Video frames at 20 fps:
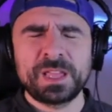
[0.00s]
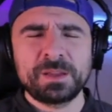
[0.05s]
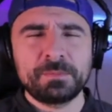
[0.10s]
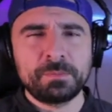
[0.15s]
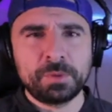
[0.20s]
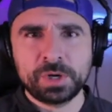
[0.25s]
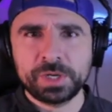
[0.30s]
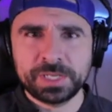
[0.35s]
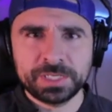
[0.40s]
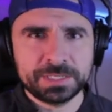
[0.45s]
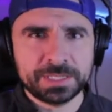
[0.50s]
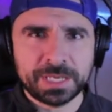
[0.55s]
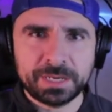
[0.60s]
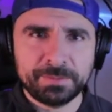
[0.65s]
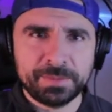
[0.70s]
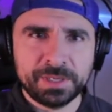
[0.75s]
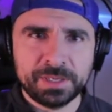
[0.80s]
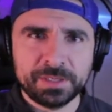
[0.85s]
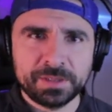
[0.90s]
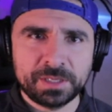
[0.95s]
Merkin's got to
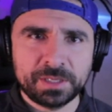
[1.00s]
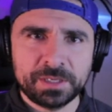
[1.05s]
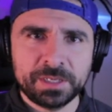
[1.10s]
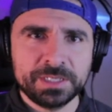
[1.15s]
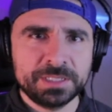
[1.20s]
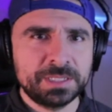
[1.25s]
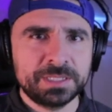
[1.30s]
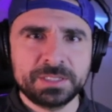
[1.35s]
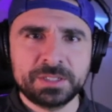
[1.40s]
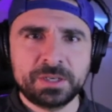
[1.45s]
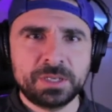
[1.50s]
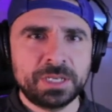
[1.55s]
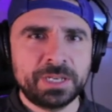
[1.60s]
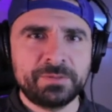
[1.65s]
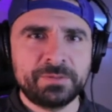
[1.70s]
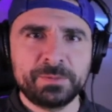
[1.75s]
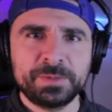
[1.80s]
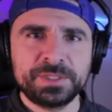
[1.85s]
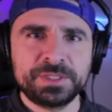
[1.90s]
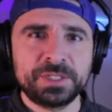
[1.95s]
be in there. He's going to start
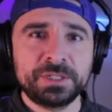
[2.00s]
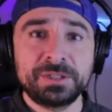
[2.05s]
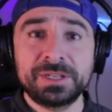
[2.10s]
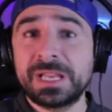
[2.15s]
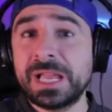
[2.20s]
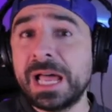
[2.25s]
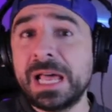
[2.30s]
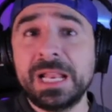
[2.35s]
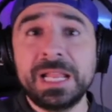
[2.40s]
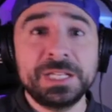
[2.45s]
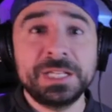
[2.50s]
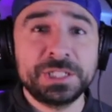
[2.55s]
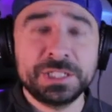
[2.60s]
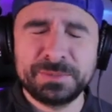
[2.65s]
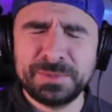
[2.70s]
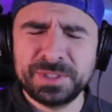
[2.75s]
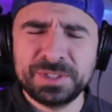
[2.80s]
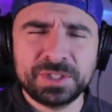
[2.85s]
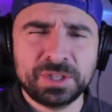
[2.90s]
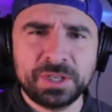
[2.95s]
11 material. Kalash has
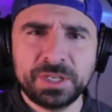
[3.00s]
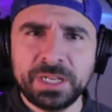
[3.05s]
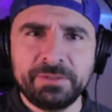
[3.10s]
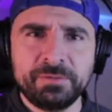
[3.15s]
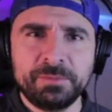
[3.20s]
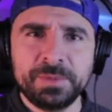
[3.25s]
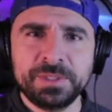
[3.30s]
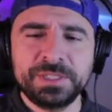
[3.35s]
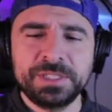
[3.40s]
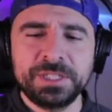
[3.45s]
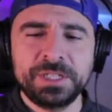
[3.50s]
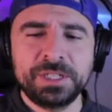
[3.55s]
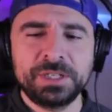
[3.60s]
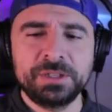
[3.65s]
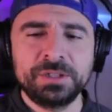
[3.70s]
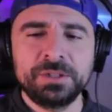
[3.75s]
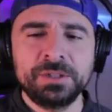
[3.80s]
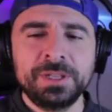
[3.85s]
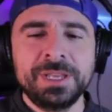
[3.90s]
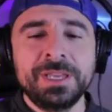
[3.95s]
been starting 11
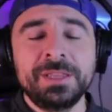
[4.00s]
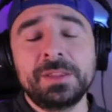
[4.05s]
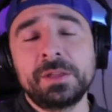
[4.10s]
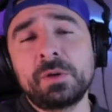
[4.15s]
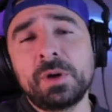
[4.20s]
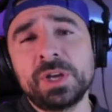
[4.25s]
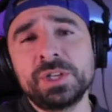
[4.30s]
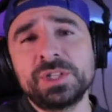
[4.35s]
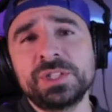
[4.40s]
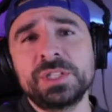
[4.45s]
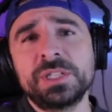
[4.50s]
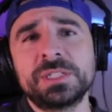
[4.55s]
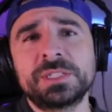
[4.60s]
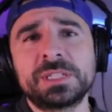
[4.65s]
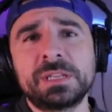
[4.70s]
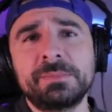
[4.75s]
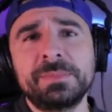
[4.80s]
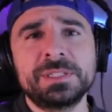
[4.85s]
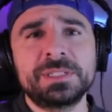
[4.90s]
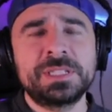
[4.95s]
material. The question is
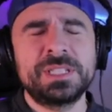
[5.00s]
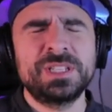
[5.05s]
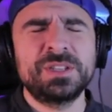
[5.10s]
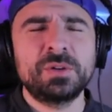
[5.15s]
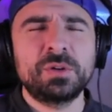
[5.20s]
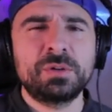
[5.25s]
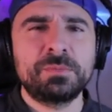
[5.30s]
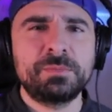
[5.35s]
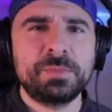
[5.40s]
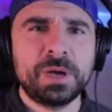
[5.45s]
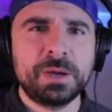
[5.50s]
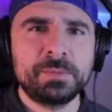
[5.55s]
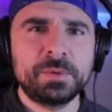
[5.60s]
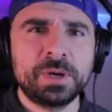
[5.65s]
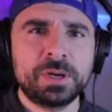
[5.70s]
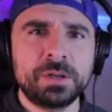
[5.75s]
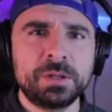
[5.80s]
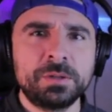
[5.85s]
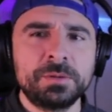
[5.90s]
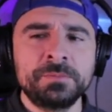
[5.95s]
Kaminski or
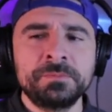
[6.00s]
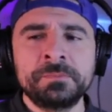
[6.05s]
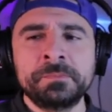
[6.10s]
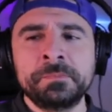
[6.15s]
Baumgartel.